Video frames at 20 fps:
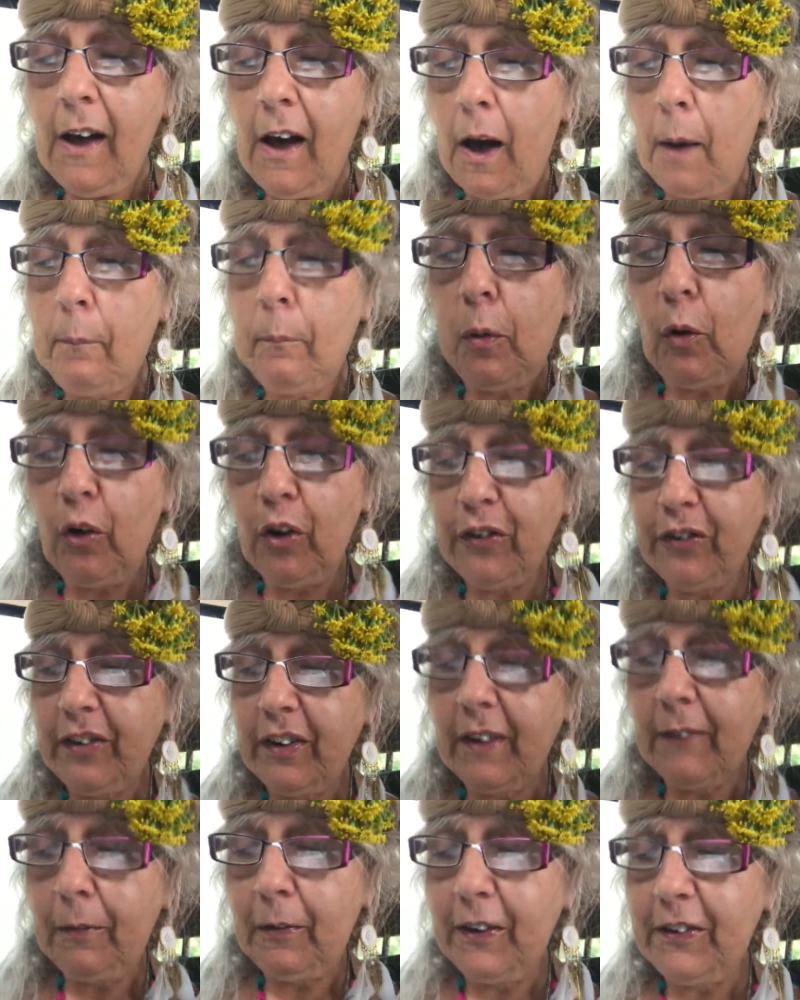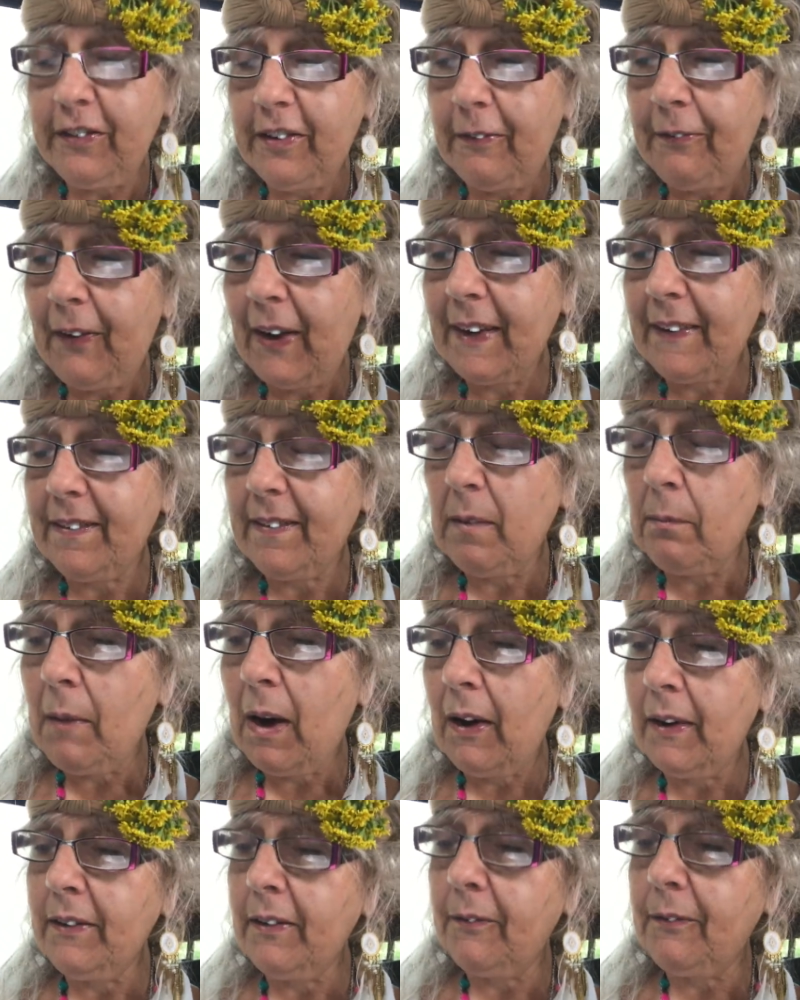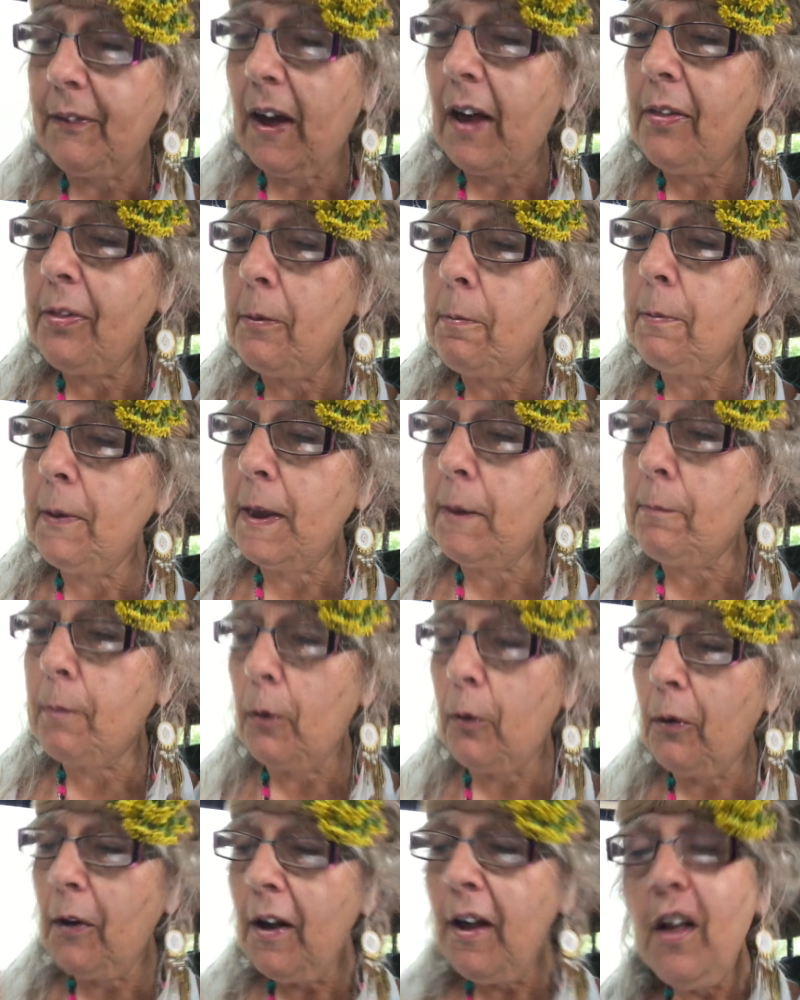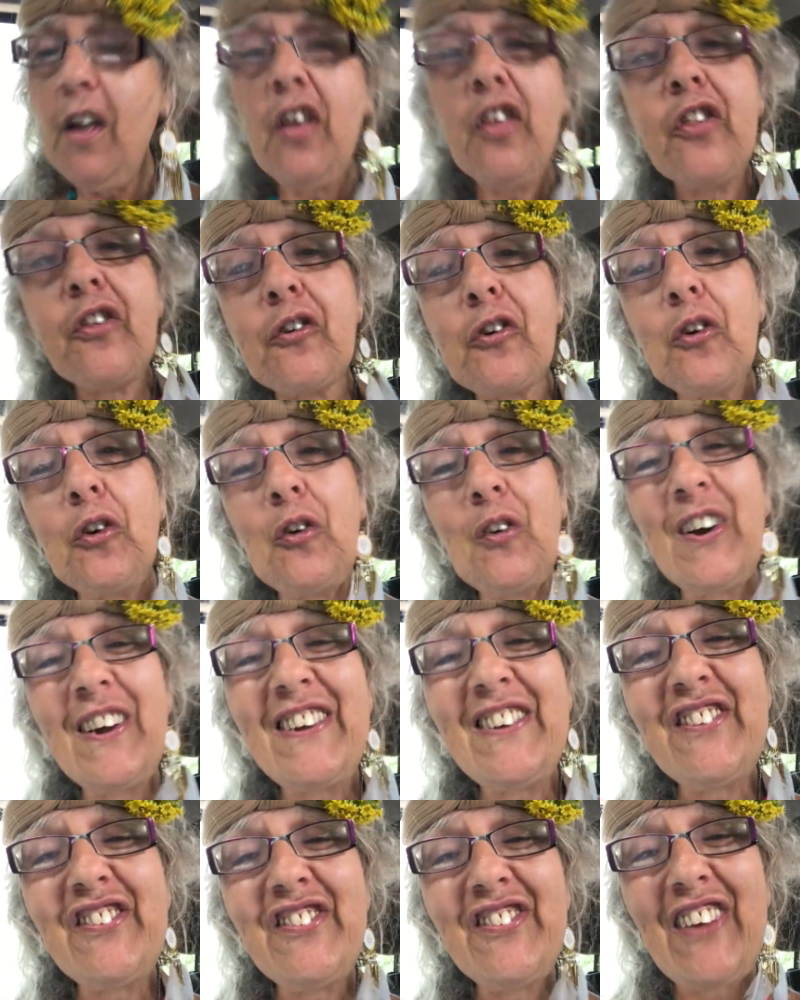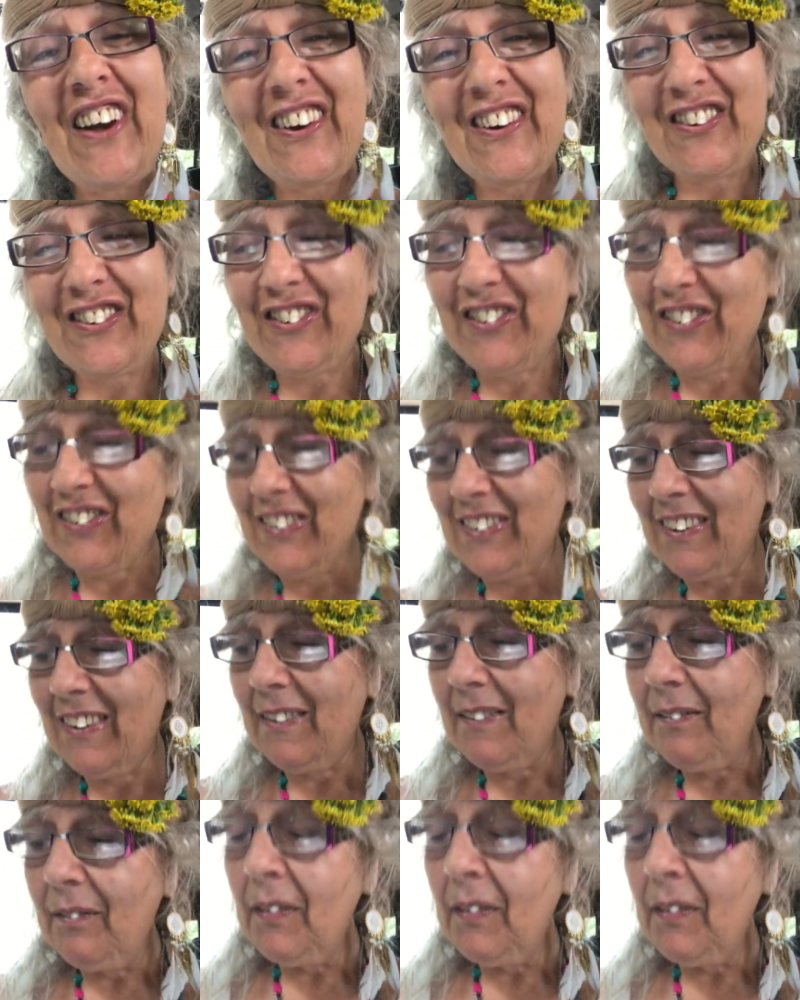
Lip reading: a portion of which affects the mind of other people through induction.